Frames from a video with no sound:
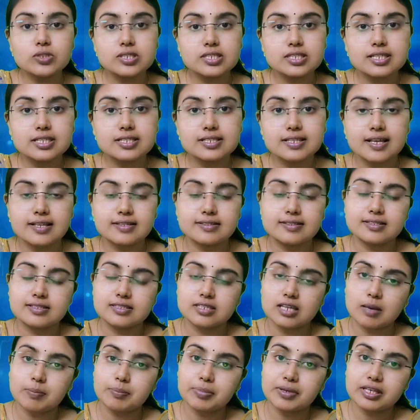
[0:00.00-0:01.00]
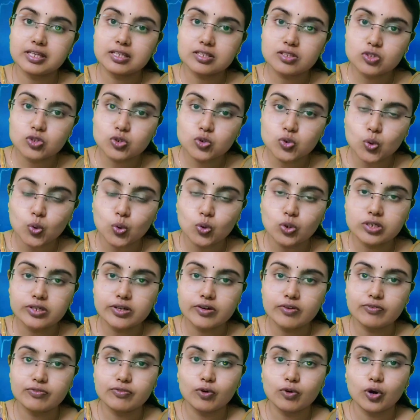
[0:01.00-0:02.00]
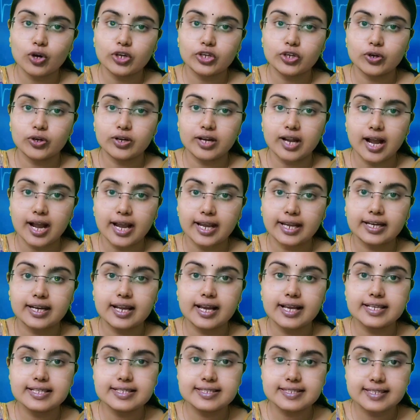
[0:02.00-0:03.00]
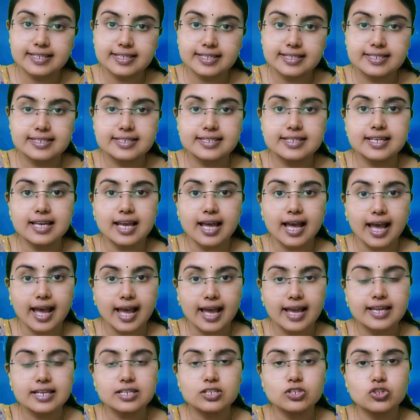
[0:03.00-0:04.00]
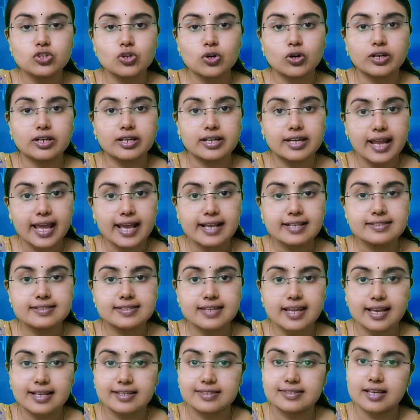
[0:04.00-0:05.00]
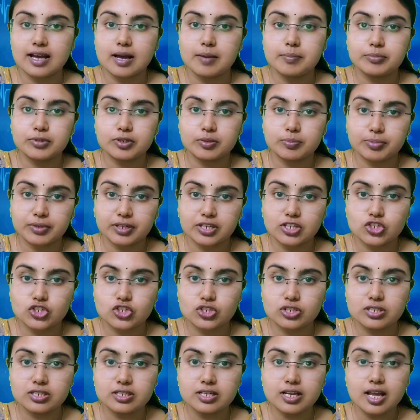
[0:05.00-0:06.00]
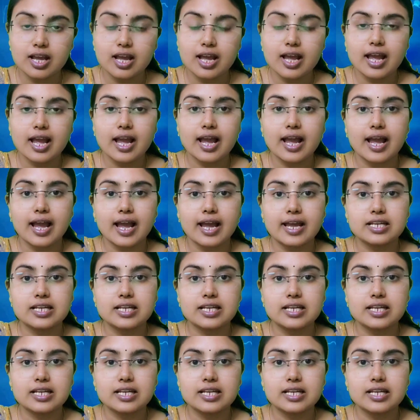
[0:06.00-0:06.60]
Use this as a stepping stone for your INICET and your next exam preparation,